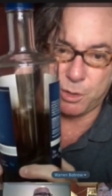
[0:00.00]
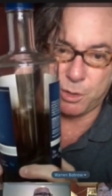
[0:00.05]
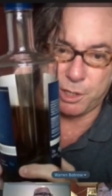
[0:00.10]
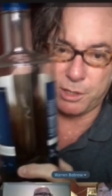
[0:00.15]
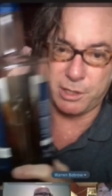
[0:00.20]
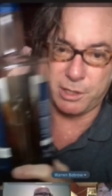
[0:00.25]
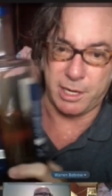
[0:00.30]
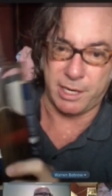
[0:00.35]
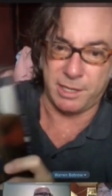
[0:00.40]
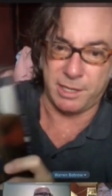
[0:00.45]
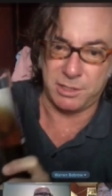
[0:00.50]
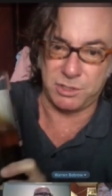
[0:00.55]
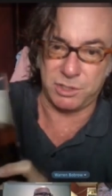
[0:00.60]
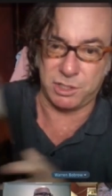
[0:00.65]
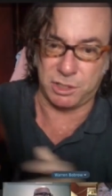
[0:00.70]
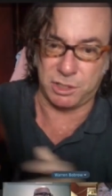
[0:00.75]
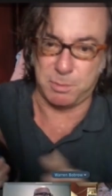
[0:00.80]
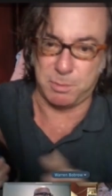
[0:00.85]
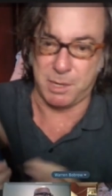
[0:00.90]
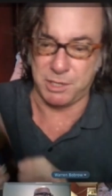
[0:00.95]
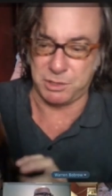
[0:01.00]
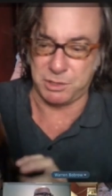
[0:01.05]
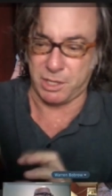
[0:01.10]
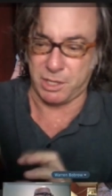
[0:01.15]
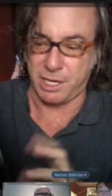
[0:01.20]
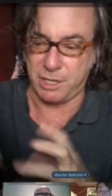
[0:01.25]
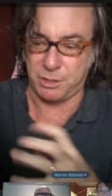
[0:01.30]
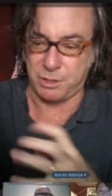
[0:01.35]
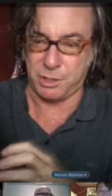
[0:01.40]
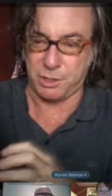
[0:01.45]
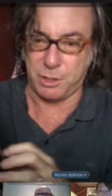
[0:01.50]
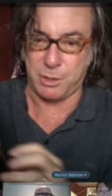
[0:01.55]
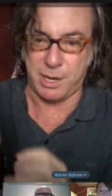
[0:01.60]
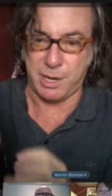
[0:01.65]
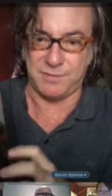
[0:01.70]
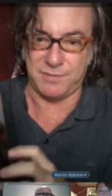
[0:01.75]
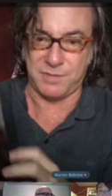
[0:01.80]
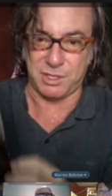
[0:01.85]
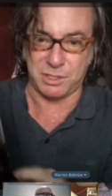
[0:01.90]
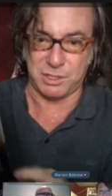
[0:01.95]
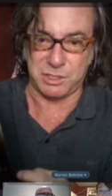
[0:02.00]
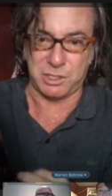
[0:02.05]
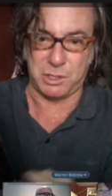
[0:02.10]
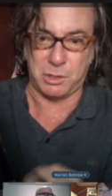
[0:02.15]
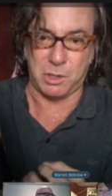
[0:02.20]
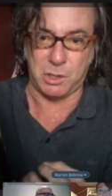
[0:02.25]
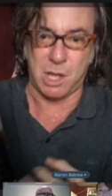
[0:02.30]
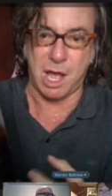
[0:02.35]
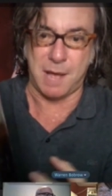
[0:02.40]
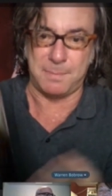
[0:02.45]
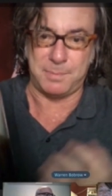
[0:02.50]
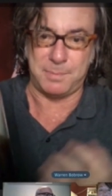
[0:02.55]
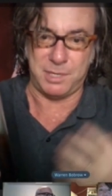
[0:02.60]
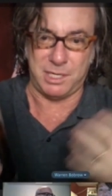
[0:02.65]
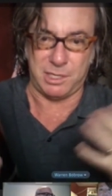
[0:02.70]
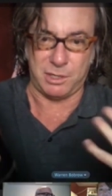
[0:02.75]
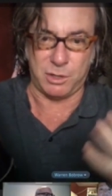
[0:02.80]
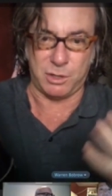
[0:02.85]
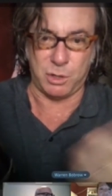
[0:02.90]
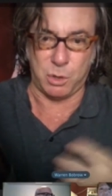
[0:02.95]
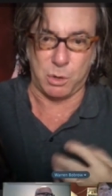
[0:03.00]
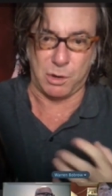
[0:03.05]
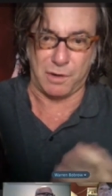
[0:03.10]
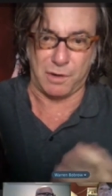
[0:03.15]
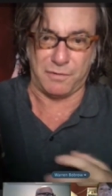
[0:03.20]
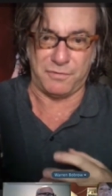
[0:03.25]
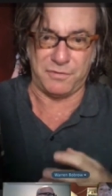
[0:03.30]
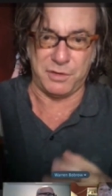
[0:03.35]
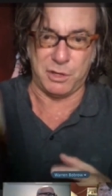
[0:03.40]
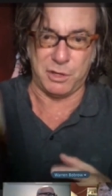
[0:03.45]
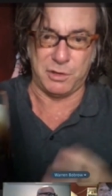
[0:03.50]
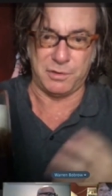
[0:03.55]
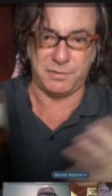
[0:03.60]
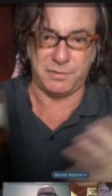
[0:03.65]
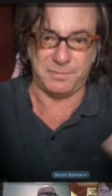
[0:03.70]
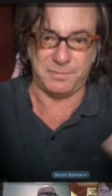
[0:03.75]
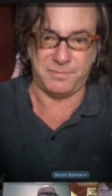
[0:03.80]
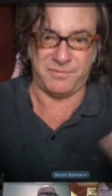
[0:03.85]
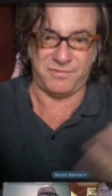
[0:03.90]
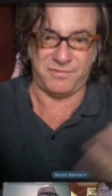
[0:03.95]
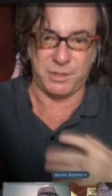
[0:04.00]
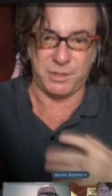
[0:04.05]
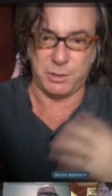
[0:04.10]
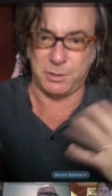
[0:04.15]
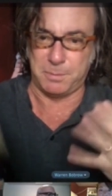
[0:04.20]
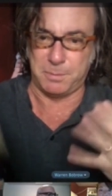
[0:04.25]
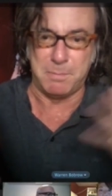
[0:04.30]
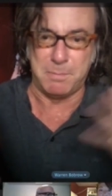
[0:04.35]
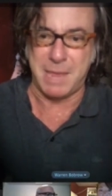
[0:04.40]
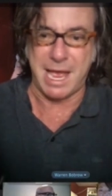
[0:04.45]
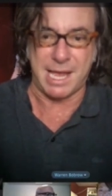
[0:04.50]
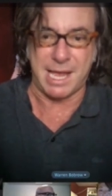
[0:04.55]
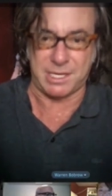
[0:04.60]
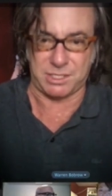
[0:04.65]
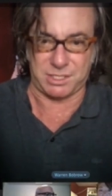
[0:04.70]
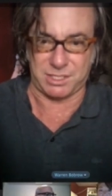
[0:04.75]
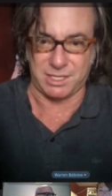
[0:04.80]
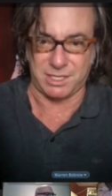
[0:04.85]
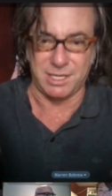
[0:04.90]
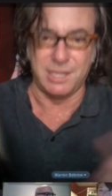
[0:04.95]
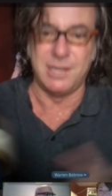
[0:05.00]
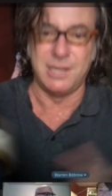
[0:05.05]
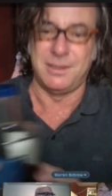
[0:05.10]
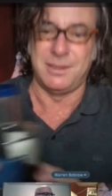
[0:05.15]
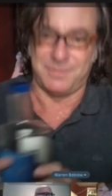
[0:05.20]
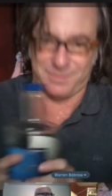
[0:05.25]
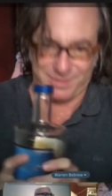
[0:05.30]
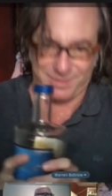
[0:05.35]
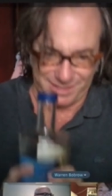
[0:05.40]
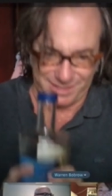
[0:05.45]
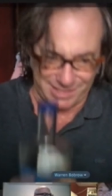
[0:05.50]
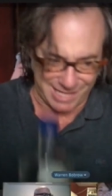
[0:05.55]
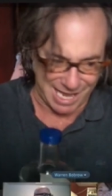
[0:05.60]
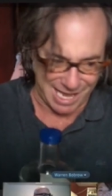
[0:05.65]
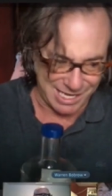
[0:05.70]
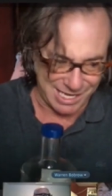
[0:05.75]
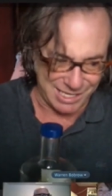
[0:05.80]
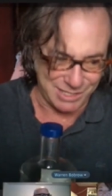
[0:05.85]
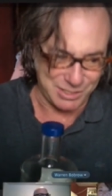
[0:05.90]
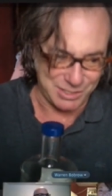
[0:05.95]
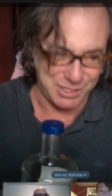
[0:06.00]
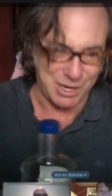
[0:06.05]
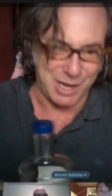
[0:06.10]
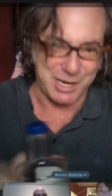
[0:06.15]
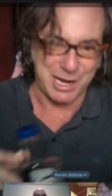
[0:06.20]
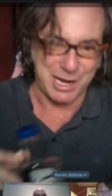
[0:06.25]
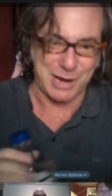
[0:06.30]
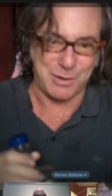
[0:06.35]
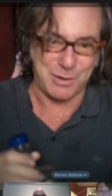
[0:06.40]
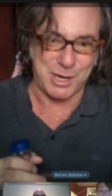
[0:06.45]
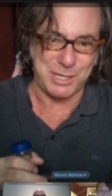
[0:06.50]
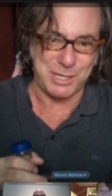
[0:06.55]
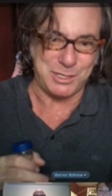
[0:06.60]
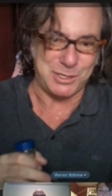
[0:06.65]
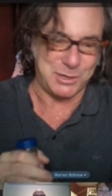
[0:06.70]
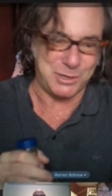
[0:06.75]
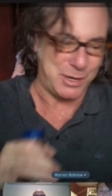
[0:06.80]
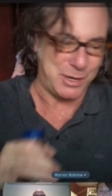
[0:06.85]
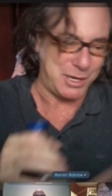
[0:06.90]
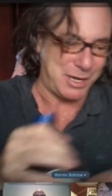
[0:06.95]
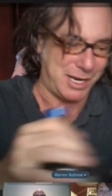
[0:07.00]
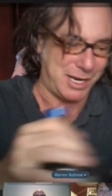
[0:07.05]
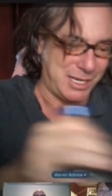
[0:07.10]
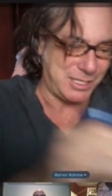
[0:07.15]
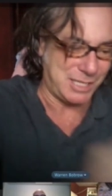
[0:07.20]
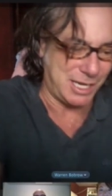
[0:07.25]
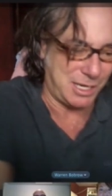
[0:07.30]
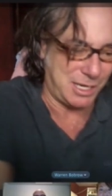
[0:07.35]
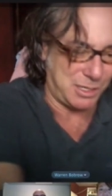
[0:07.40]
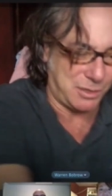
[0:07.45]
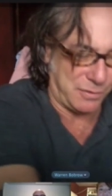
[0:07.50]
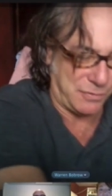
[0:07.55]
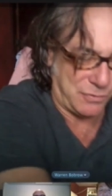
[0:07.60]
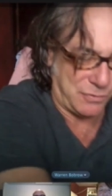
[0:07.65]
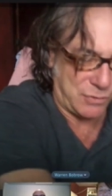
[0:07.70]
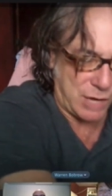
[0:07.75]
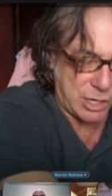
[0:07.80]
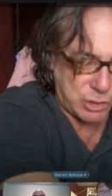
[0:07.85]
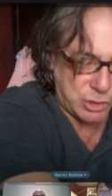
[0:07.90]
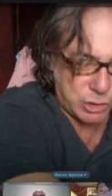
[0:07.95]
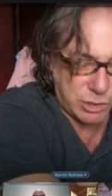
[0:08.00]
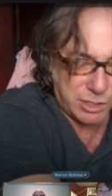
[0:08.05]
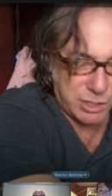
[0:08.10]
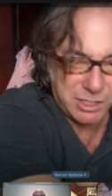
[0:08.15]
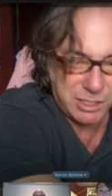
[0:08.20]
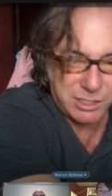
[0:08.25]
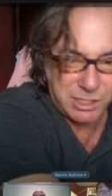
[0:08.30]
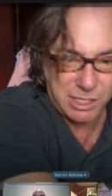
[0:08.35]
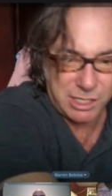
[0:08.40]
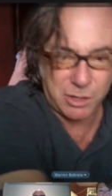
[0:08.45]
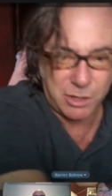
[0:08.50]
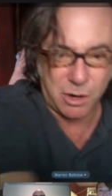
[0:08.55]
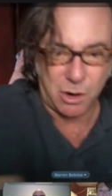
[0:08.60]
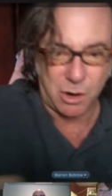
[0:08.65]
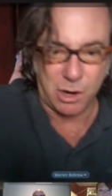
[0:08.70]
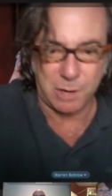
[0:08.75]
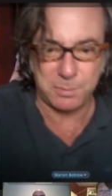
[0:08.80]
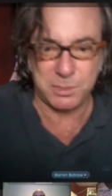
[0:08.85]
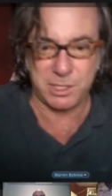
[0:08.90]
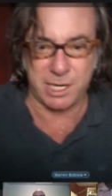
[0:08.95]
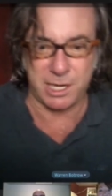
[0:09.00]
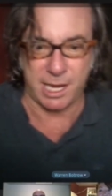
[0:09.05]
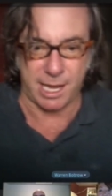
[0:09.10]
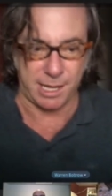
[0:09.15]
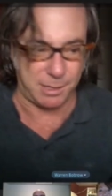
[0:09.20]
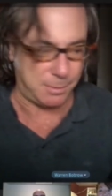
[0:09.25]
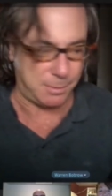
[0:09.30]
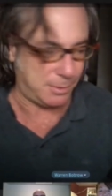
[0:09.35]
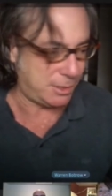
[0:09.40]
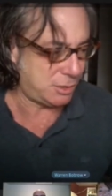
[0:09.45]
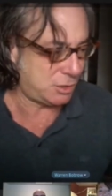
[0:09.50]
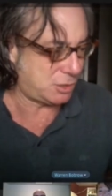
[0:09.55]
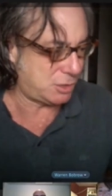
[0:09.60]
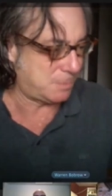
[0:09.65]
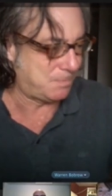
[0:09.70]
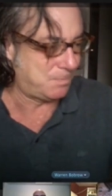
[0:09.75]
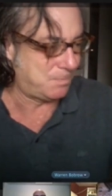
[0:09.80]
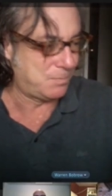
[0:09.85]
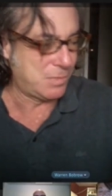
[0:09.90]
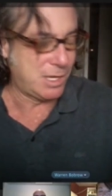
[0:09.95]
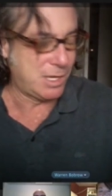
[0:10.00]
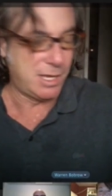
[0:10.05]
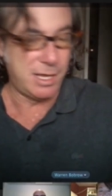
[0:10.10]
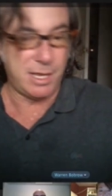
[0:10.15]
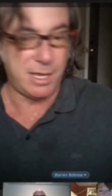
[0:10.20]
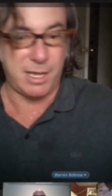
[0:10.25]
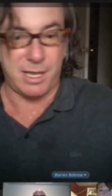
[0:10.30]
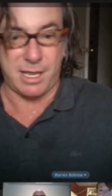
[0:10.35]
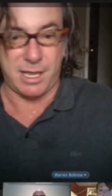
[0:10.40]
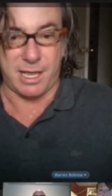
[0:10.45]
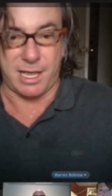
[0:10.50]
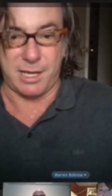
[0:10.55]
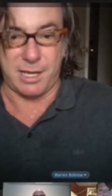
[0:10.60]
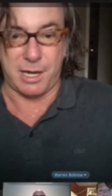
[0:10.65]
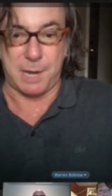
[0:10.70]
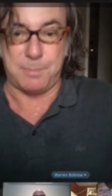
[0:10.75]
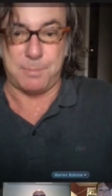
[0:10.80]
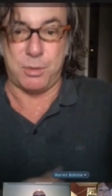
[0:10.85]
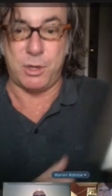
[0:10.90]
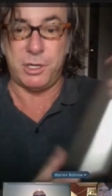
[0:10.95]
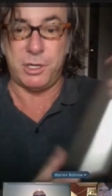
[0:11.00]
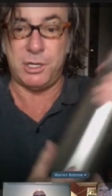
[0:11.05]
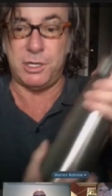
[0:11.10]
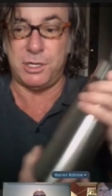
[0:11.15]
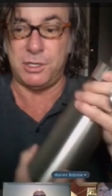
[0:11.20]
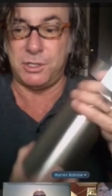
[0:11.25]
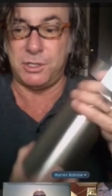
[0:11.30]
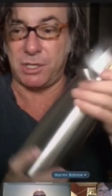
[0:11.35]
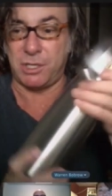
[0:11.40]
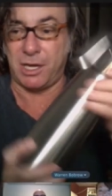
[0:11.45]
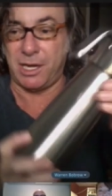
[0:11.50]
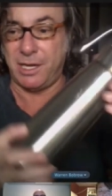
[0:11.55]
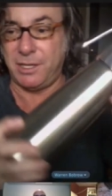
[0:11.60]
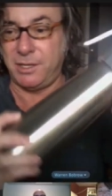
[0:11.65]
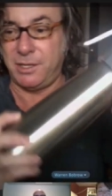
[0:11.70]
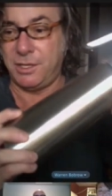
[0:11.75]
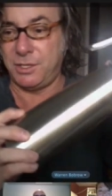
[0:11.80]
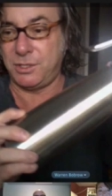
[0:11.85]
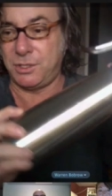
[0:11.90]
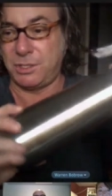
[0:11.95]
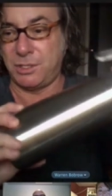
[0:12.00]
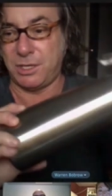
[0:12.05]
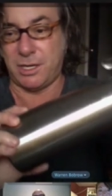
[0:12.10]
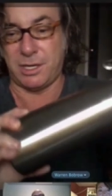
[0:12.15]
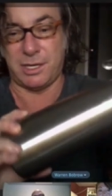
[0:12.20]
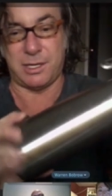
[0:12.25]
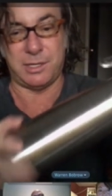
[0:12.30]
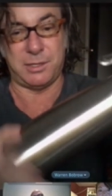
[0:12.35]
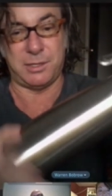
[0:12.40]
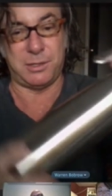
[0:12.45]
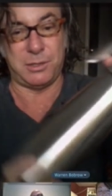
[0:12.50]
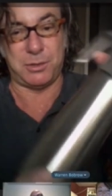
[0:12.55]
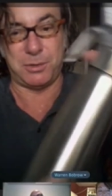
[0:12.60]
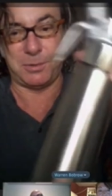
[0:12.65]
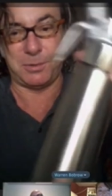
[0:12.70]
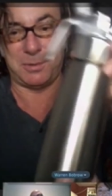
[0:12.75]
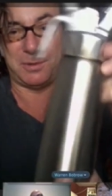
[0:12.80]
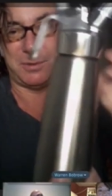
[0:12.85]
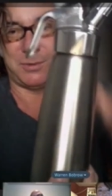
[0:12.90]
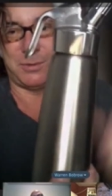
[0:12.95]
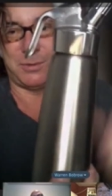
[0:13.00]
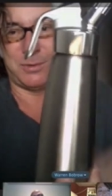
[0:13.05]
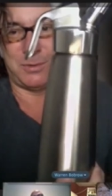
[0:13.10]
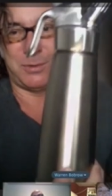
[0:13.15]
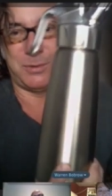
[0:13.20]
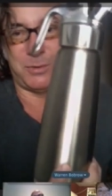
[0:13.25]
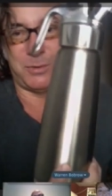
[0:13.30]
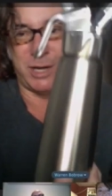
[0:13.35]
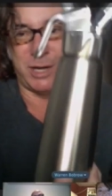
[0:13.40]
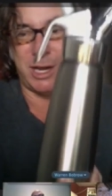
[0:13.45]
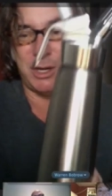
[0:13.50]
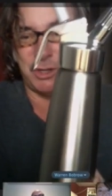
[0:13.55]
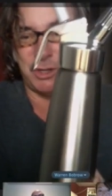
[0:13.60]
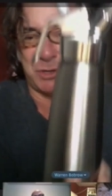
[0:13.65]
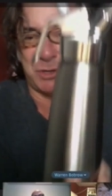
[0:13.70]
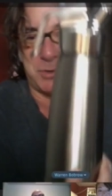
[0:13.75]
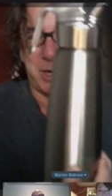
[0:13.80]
it, and 6 months later you have this gloppy, chlorophyll-filled mess. That is not how I do it. I take the freshly decarbed cannabis and I put it inside this little creation